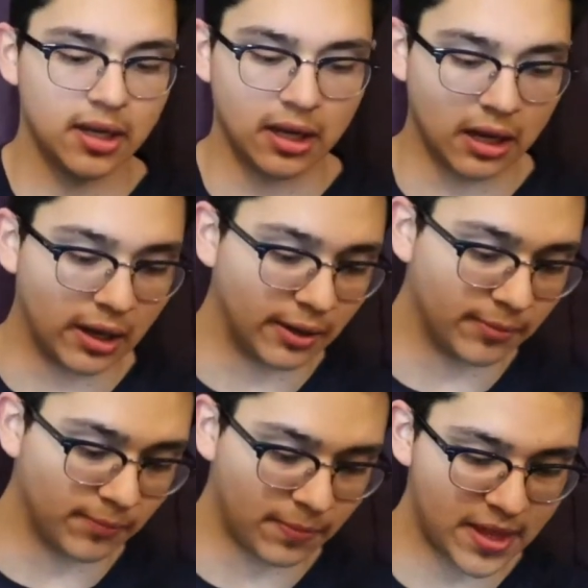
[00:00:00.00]

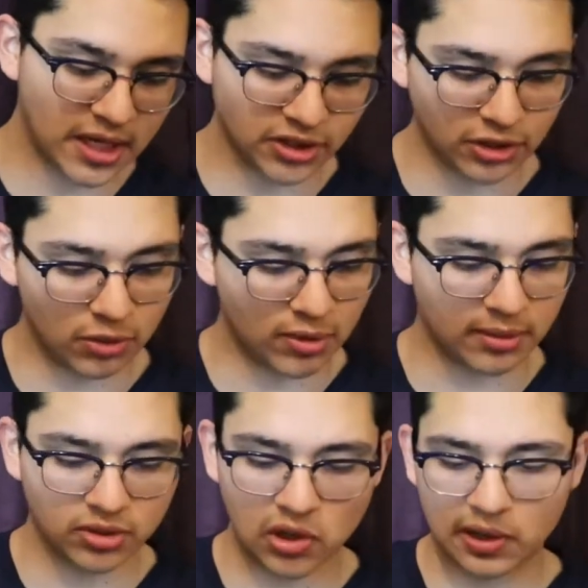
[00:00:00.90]
Um, y'all should know what I'm
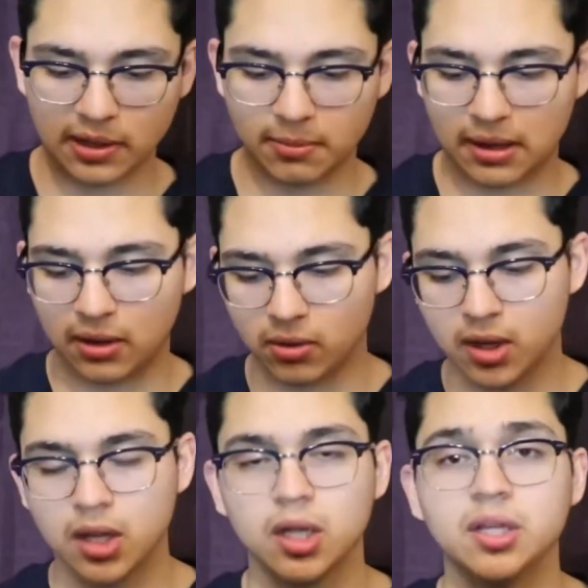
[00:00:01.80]
talking about.
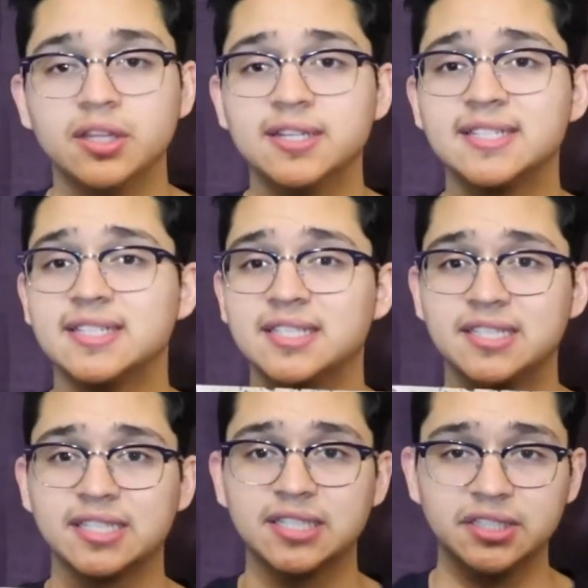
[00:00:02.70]
This
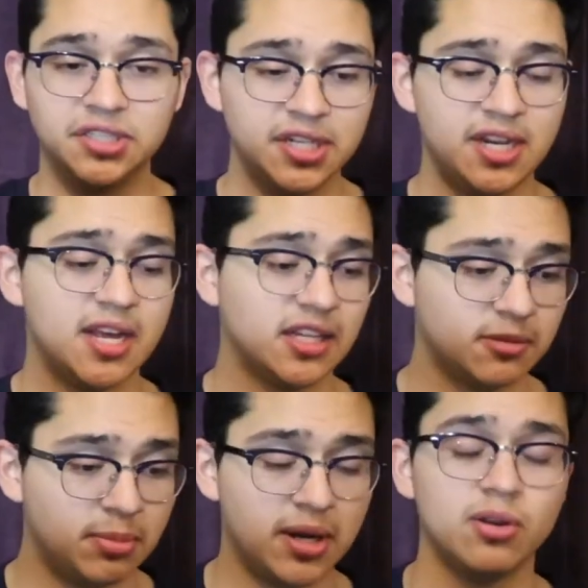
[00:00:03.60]
is a GS
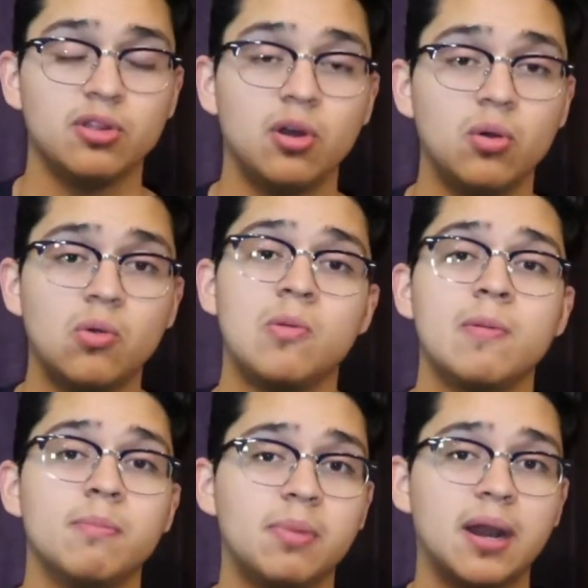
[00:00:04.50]
pair though.
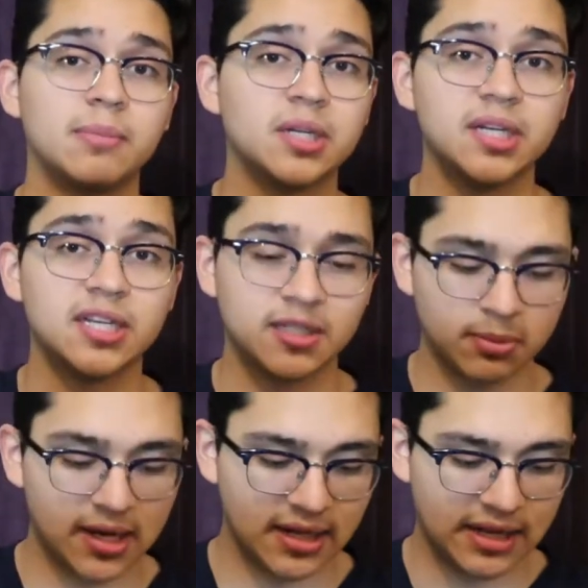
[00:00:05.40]
But I'm going to
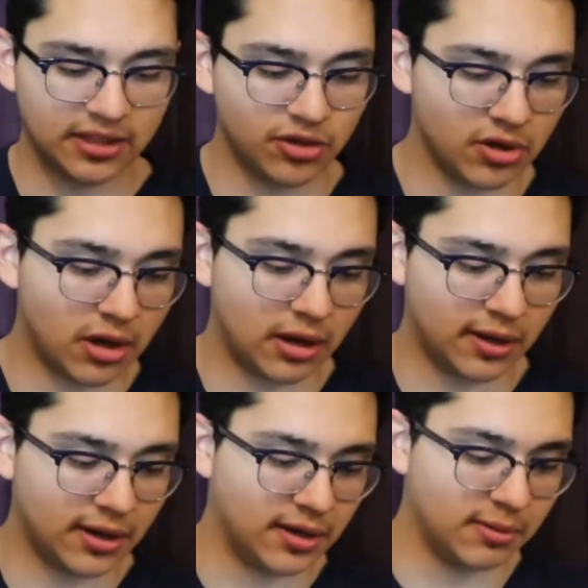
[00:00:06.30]
explain that to y'all
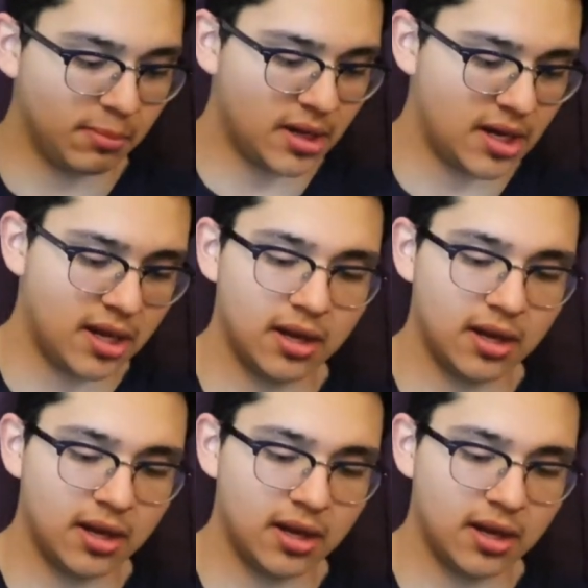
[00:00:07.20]
in a minute.